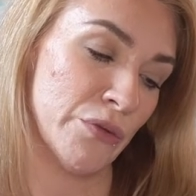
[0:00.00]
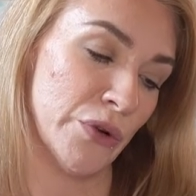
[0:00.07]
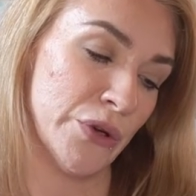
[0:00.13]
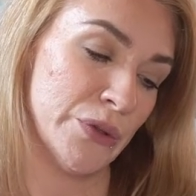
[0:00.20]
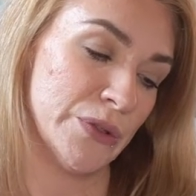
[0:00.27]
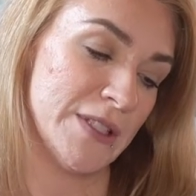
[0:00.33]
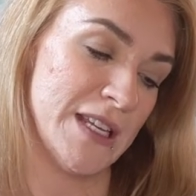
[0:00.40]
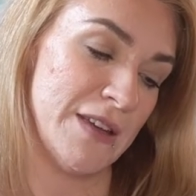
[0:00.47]

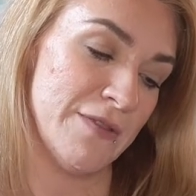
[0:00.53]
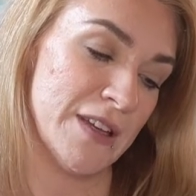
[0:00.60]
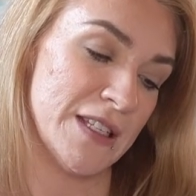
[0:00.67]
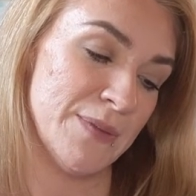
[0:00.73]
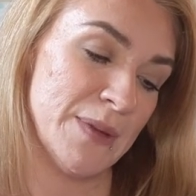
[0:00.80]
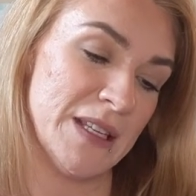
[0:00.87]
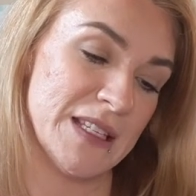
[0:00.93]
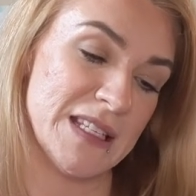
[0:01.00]
Royalty
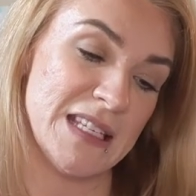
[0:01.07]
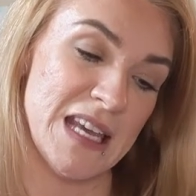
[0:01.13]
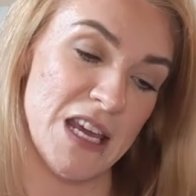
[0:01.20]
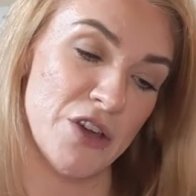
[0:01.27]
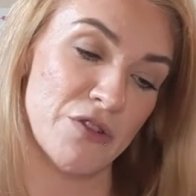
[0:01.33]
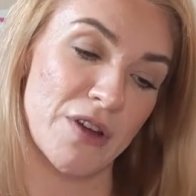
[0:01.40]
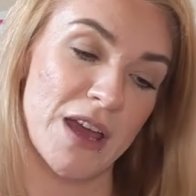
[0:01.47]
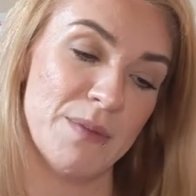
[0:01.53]
Vitamin C
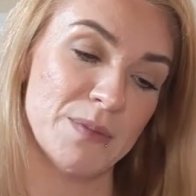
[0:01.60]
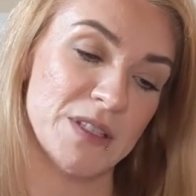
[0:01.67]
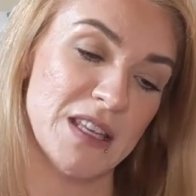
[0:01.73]
Cream.